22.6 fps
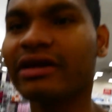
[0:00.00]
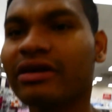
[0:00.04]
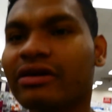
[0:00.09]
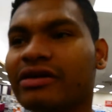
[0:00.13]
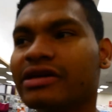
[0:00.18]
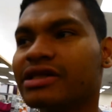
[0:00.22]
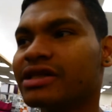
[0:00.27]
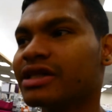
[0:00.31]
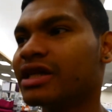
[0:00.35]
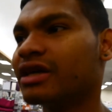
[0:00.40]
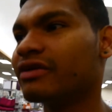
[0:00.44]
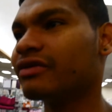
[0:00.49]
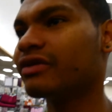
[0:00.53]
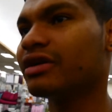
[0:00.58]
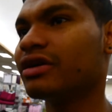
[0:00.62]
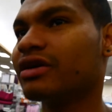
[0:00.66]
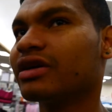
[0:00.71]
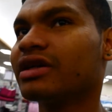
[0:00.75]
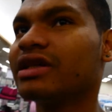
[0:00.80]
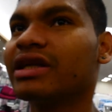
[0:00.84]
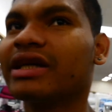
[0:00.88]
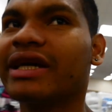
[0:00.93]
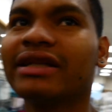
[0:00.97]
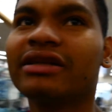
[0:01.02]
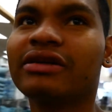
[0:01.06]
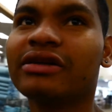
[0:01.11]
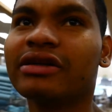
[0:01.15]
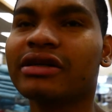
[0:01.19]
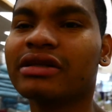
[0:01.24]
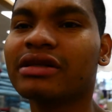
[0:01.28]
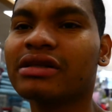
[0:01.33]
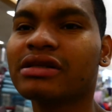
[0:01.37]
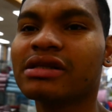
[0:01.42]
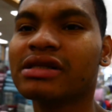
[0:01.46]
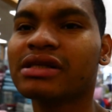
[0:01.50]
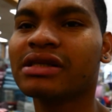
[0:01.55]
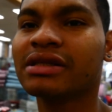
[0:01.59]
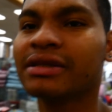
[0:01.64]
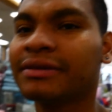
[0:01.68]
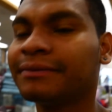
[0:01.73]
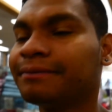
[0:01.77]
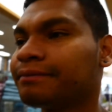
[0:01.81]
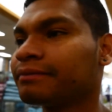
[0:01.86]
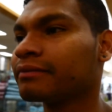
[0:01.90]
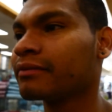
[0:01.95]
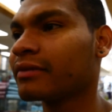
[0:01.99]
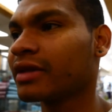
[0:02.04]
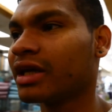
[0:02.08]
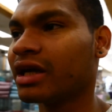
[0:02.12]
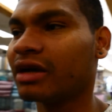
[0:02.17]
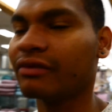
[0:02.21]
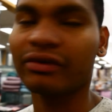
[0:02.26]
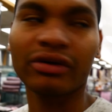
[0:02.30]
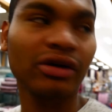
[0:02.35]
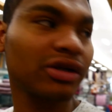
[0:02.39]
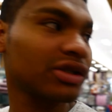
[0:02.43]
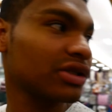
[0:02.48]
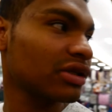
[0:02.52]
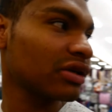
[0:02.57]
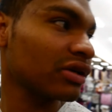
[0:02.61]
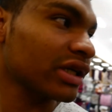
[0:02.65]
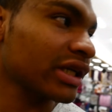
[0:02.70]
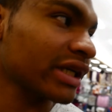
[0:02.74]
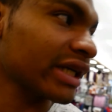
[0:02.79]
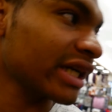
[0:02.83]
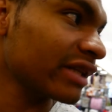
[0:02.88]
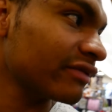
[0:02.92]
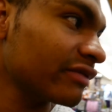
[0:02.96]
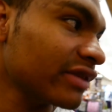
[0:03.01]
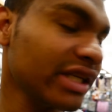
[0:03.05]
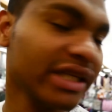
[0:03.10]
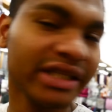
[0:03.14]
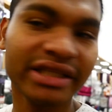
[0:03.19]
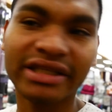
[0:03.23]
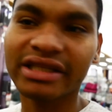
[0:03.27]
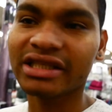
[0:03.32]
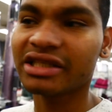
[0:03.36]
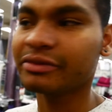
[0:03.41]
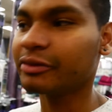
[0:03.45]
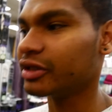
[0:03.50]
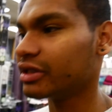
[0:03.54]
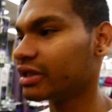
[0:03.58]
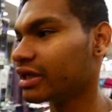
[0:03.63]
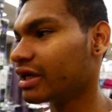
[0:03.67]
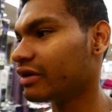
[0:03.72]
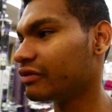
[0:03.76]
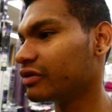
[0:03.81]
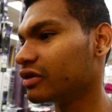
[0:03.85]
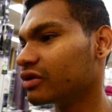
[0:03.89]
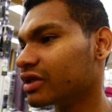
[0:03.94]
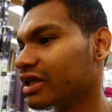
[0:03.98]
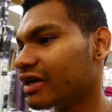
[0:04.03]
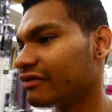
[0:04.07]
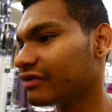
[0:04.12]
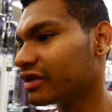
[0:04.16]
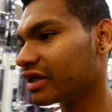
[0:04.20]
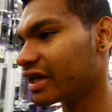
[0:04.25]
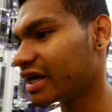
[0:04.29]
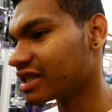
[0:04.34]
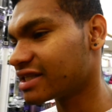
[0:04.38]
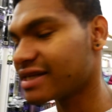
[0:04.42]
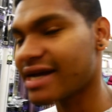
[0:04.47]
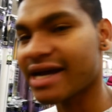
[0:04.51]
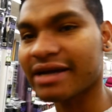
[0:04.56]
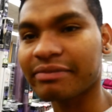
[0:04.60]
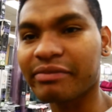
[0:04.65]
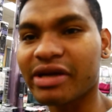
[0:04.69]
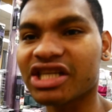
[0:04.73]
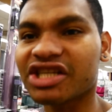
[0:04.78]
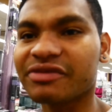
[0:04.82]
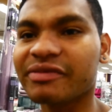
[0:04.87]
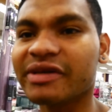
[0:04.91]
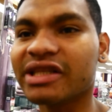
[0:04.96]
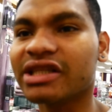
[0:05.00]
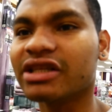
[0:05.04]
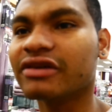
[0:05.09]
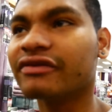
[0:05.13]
Corey's now. We're looking to get curtains. And we're also looking to get Venetians, but we don't have the exact measurement